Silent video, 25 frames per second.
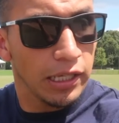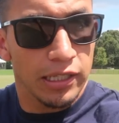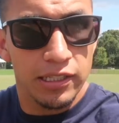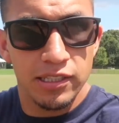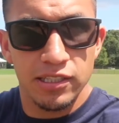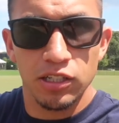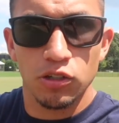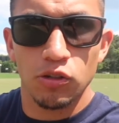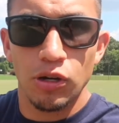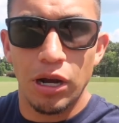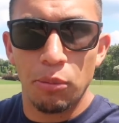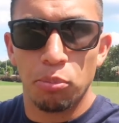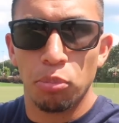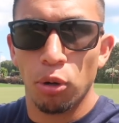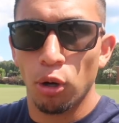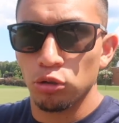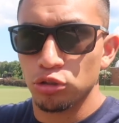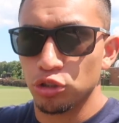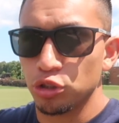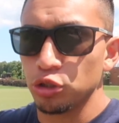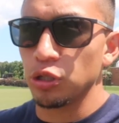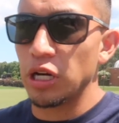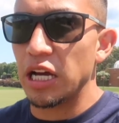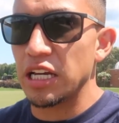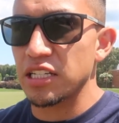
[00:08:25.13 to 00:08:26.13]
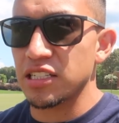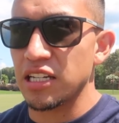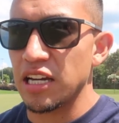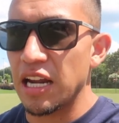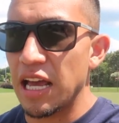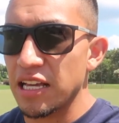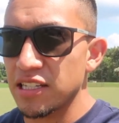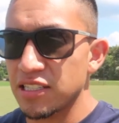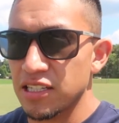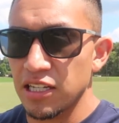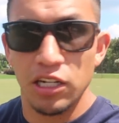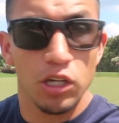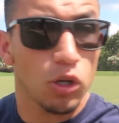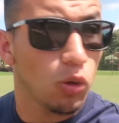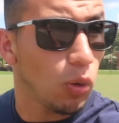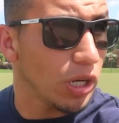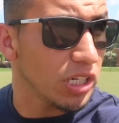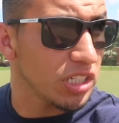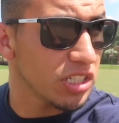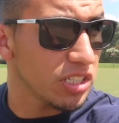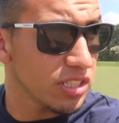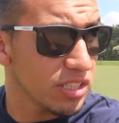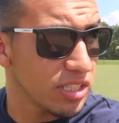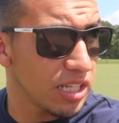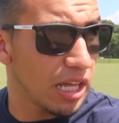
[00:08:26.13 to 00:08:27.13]
Instagram post, you guys can ask any
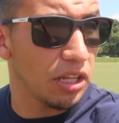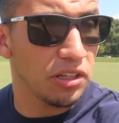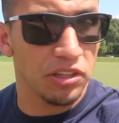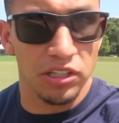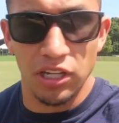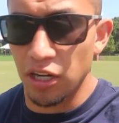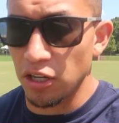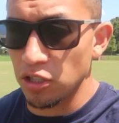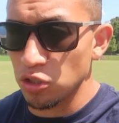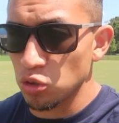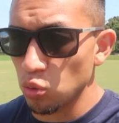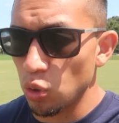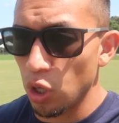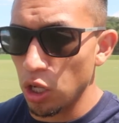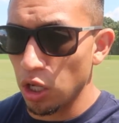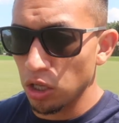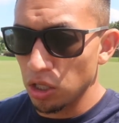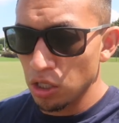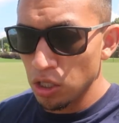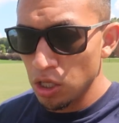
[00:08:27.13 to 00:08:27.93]
questions down there as well.